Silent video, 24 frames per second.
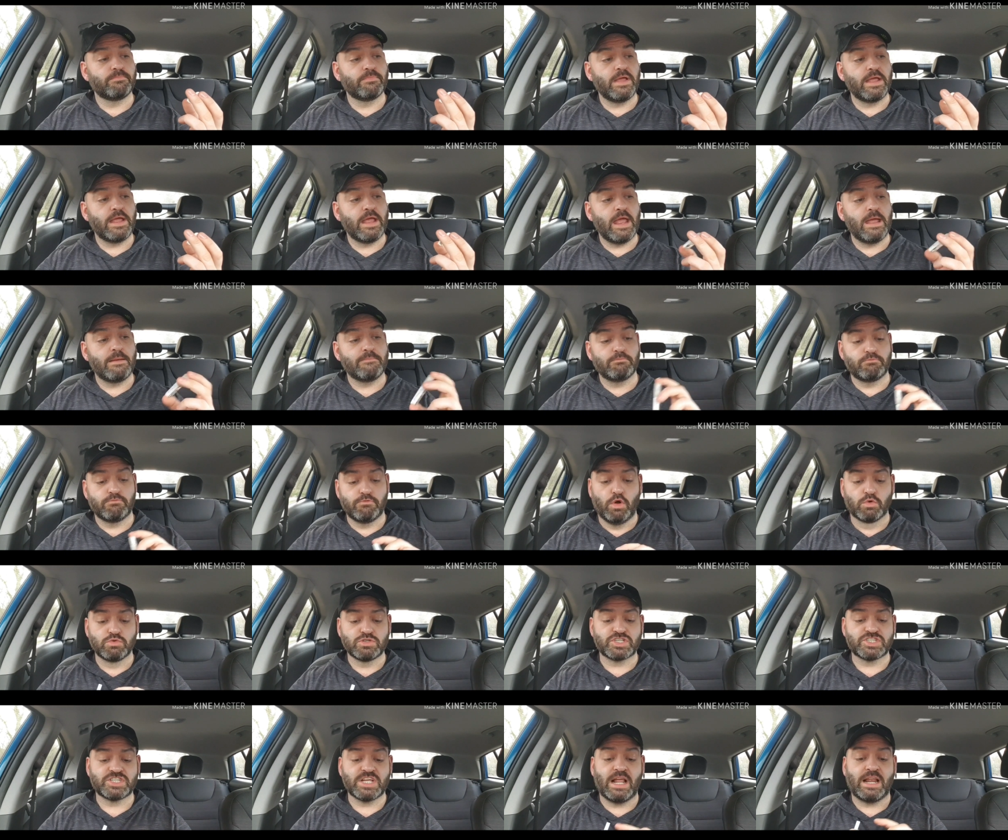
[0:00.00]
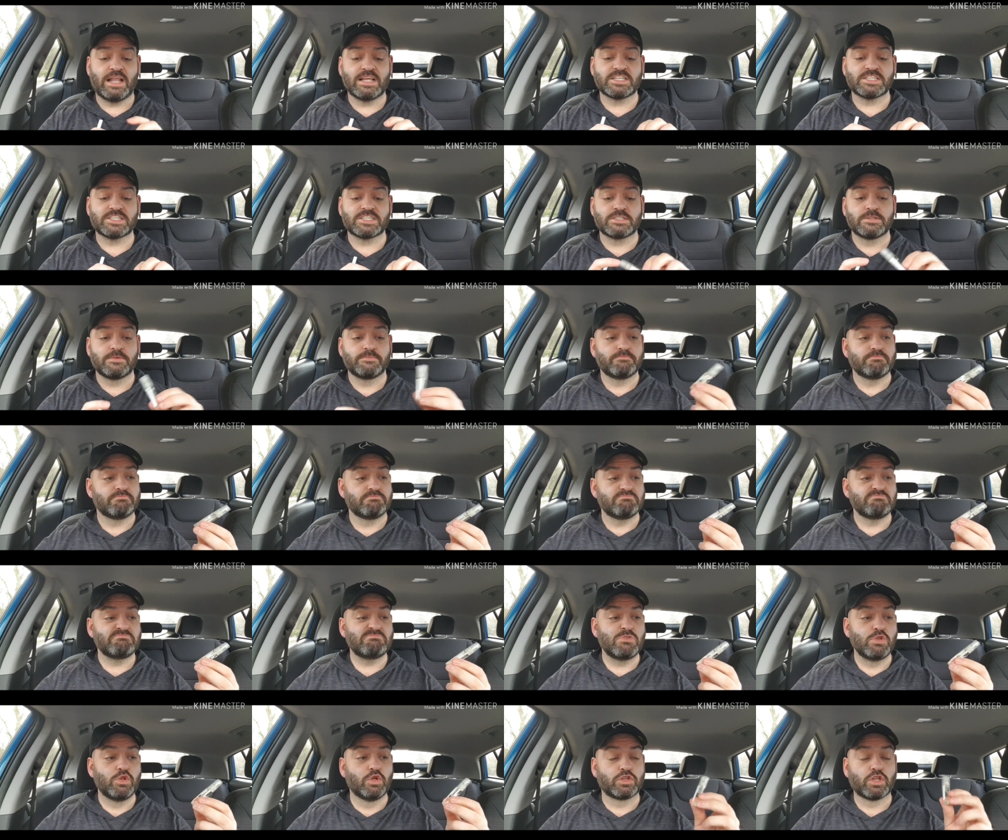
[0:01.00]
Um, Rosa Salas,
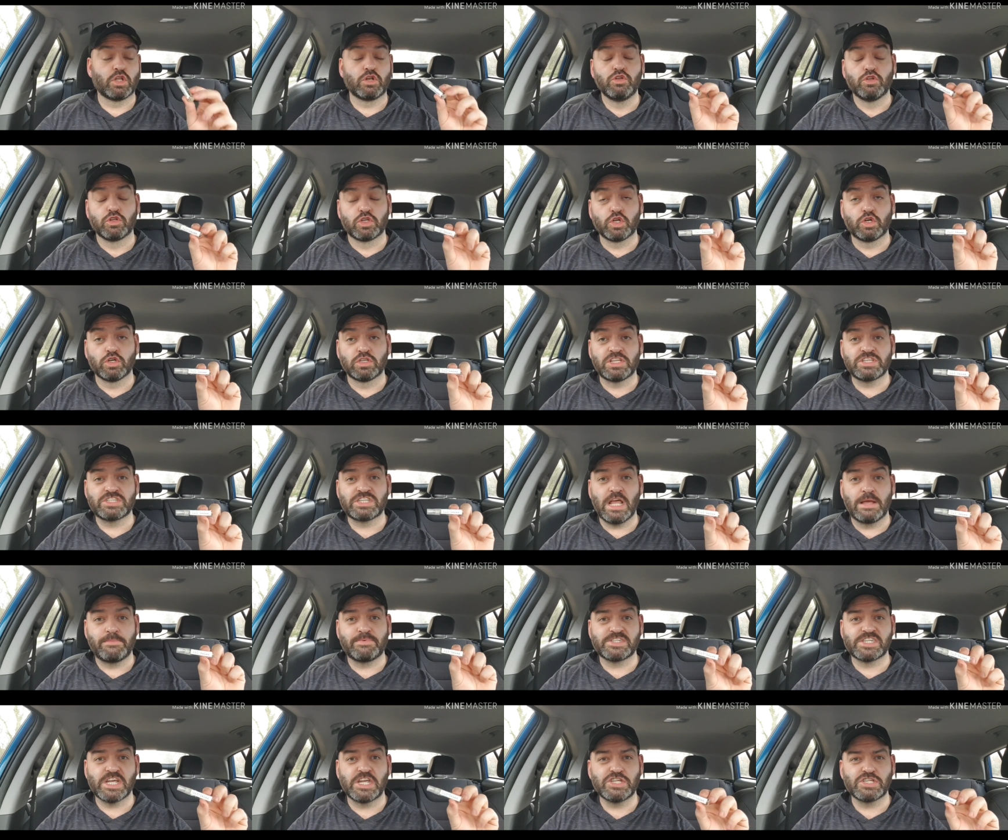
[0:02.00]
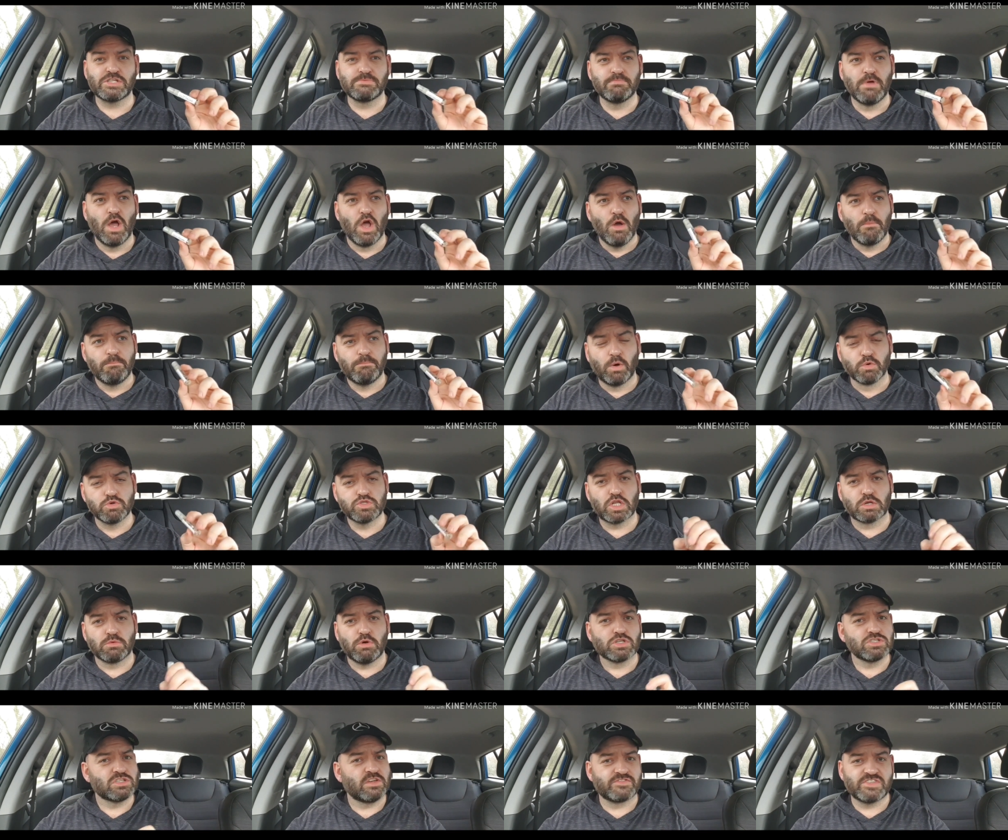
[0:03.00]
another, another good interpretation. Most of
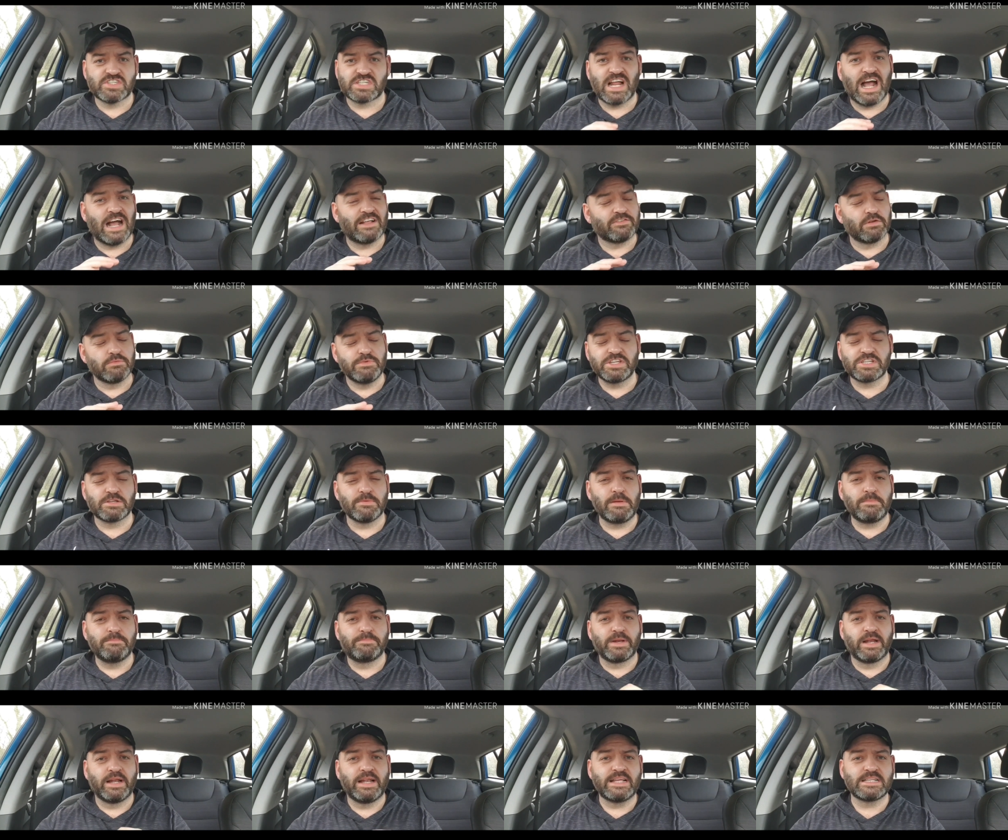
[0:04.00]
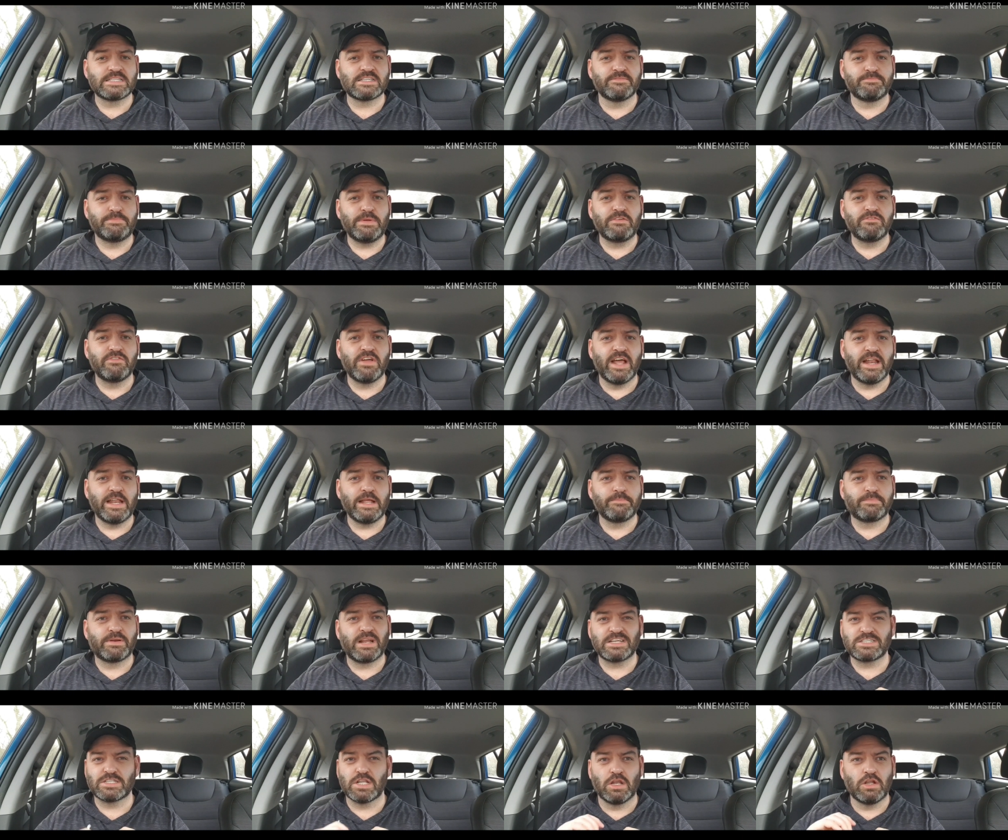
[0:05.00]
the ones I've tried from these have been brilliant. I've been really
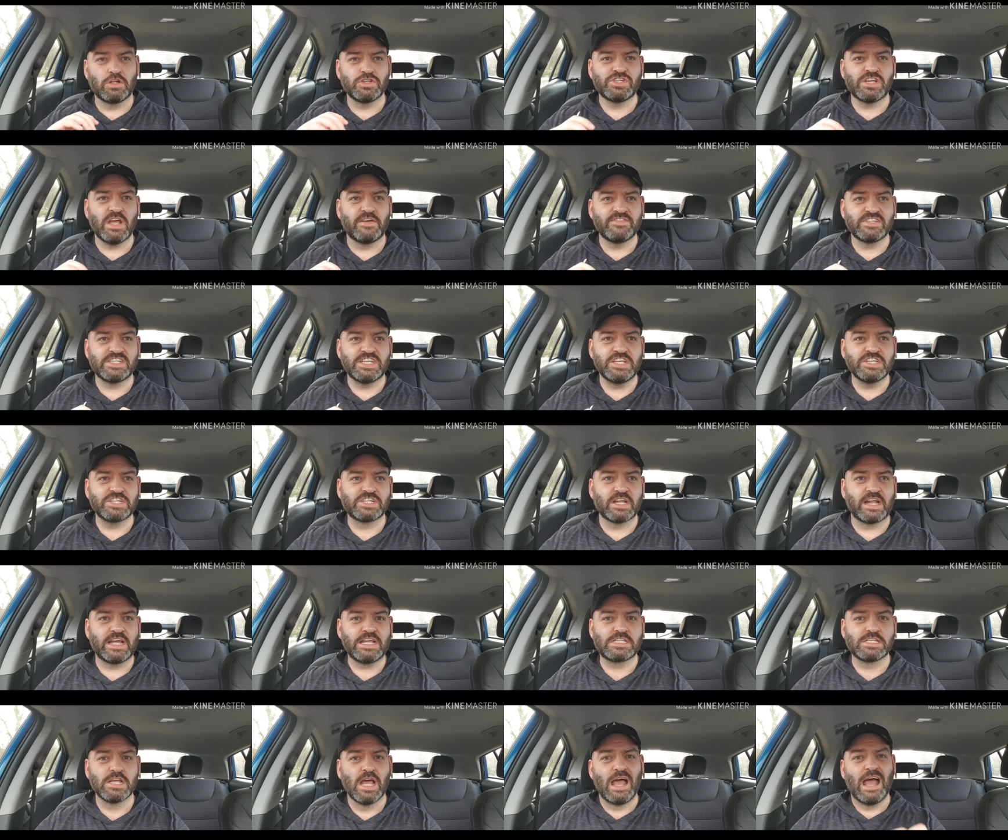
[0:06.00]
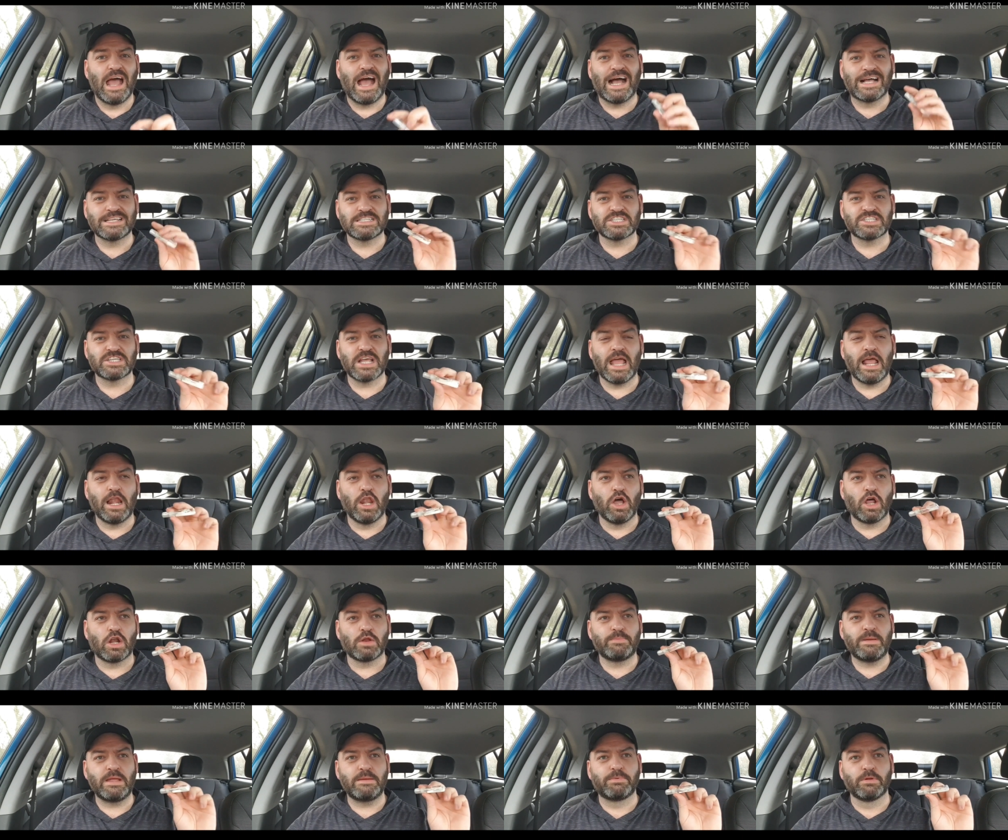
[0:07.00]
impressed. The longevity is great. As I say, a
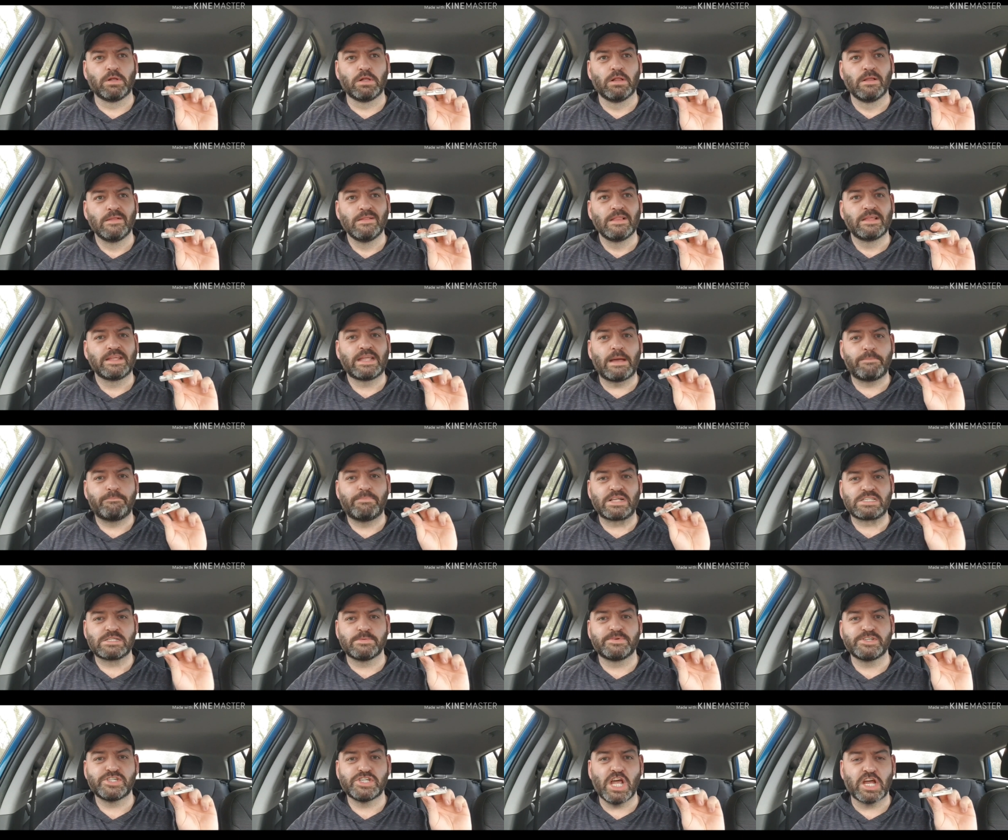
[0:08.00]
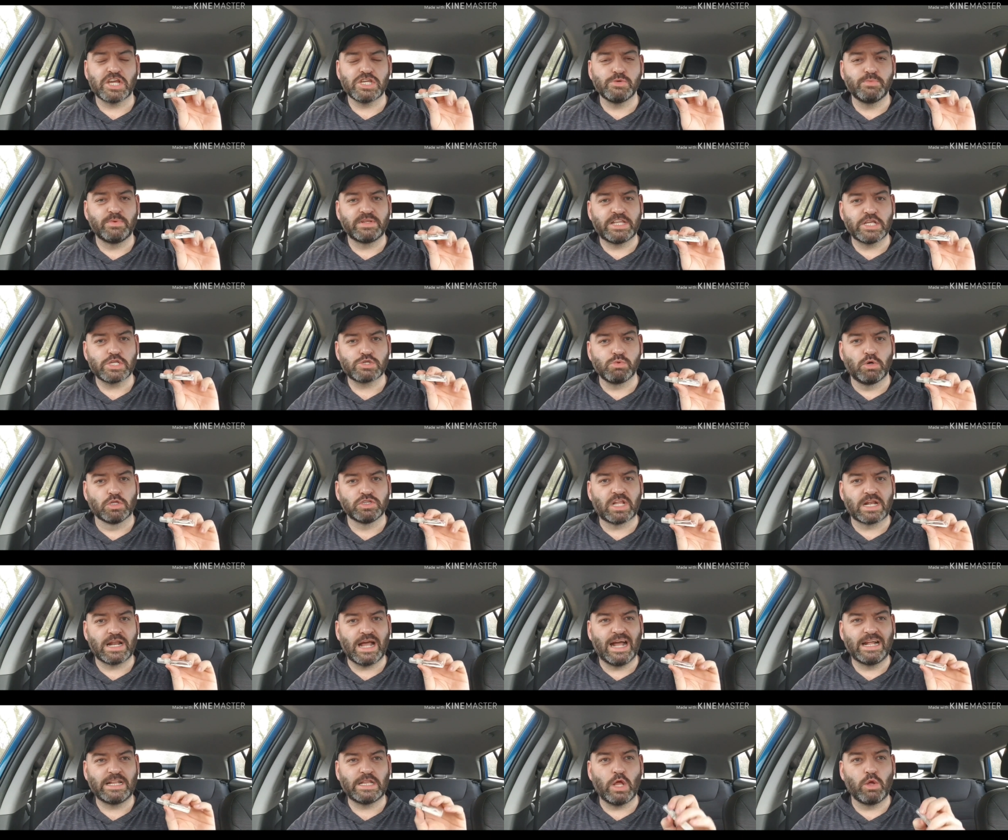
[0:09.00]
lot of people get better projection with this one than
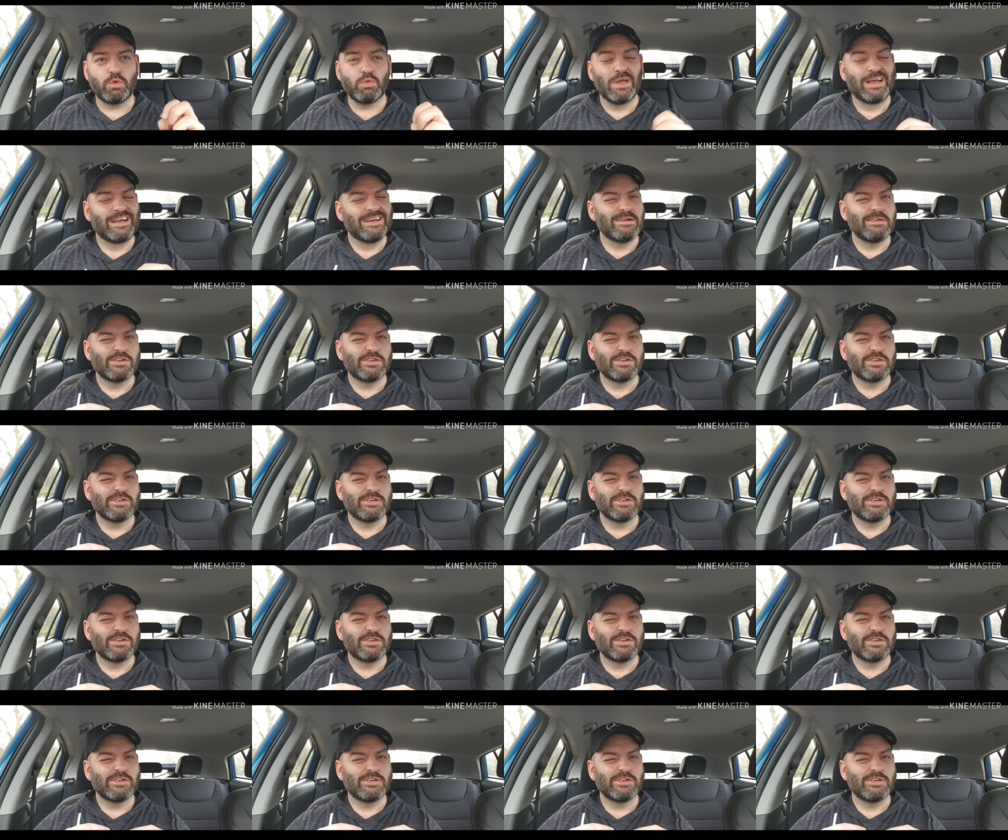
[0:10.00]
I do.